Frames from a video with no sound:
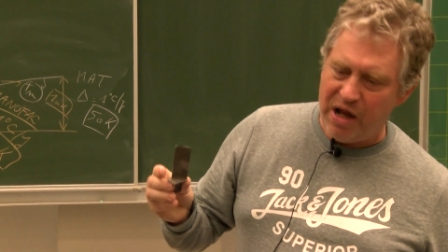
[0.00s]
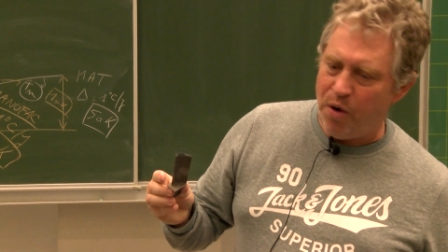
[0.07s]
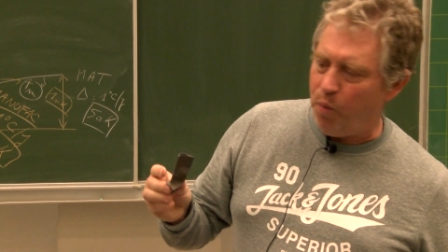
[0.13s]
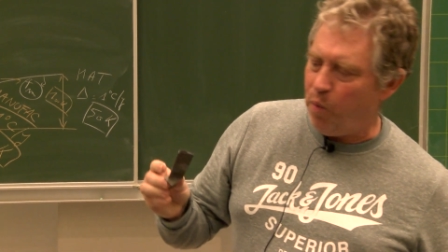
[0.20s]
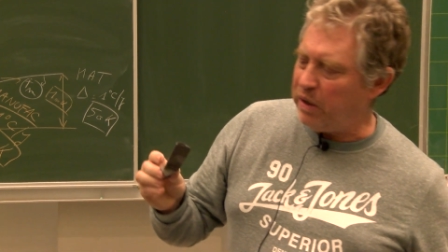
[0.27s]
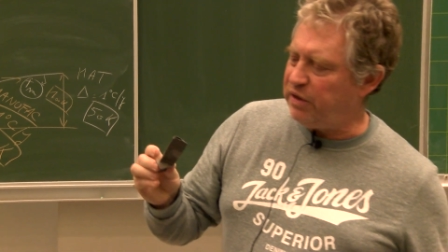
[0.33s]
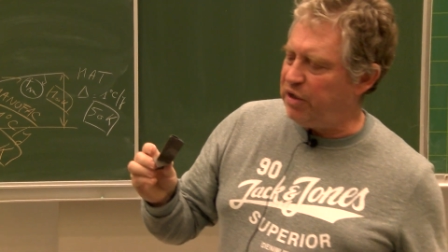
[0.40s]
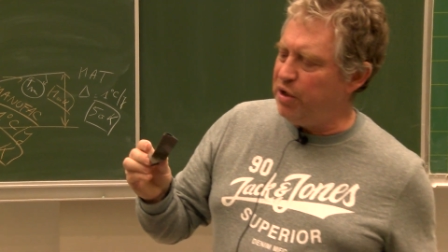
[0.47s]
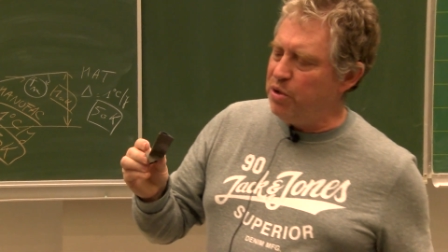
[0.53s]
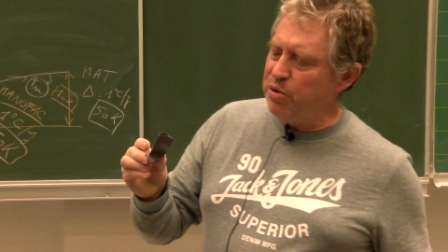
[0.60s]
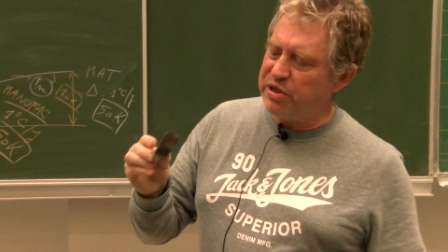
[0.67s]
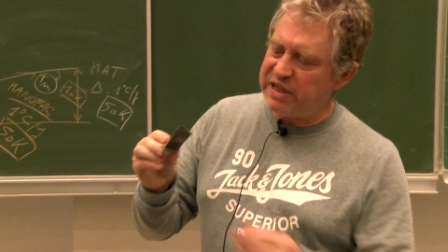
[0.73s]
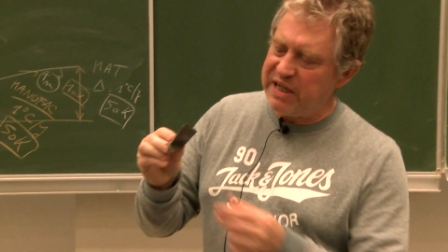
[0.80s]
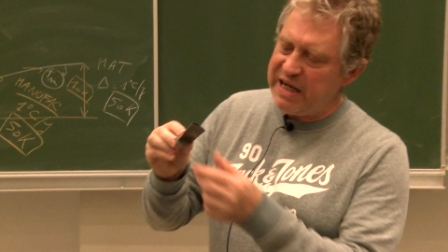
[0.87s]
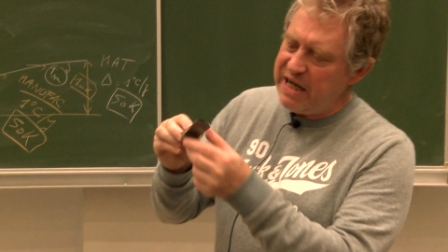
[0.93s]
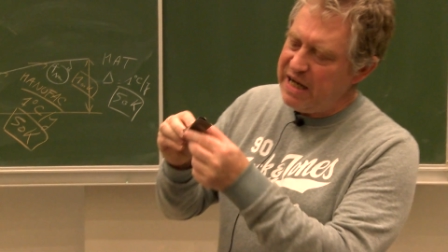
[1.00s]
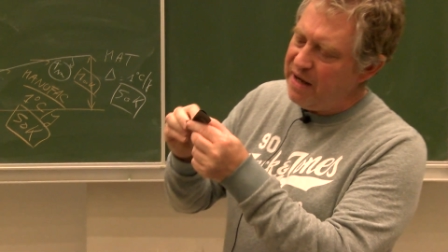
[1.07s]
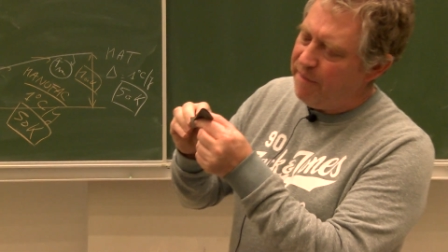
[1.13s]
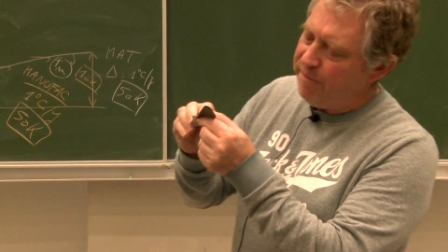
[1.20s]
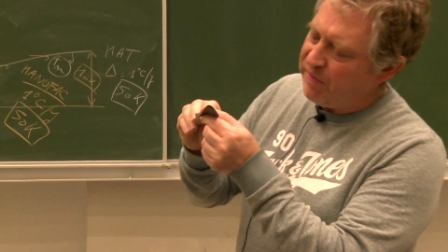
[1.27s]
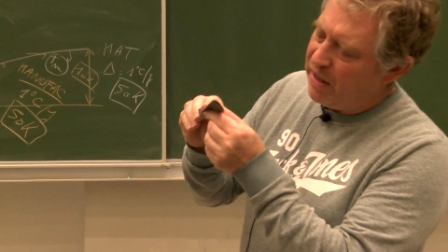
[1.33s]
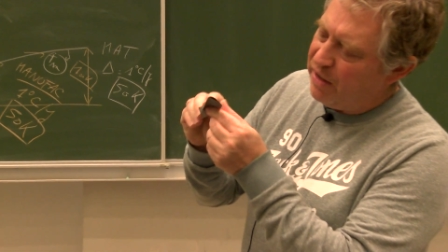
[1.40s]
What do you see?
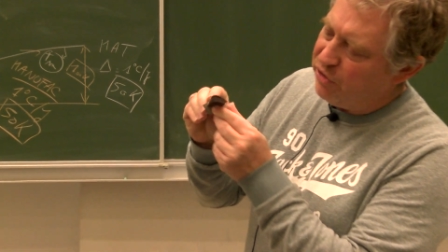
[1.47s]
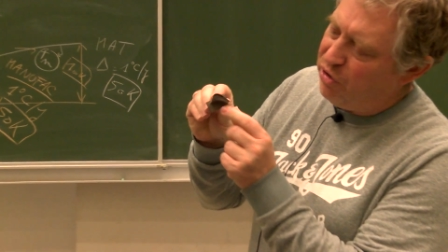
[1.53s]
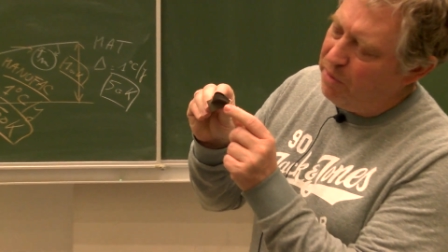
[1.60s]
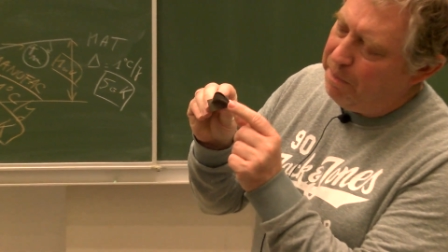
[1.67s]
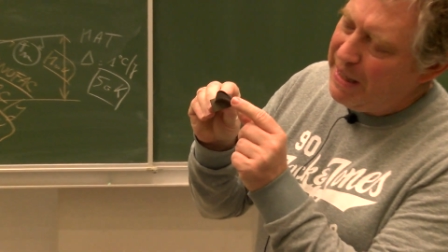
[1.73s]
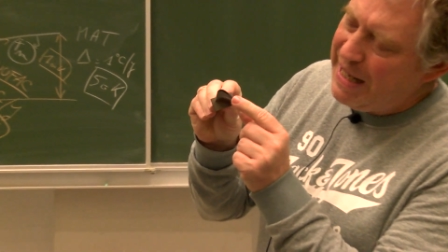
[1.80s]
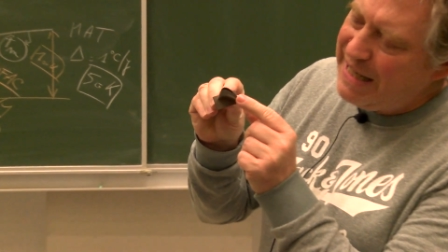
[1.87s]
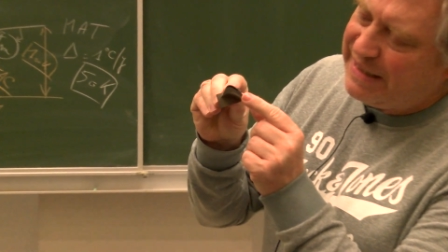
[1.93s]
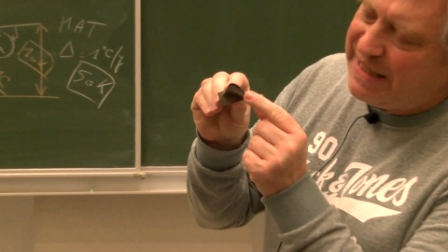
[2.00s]
The blade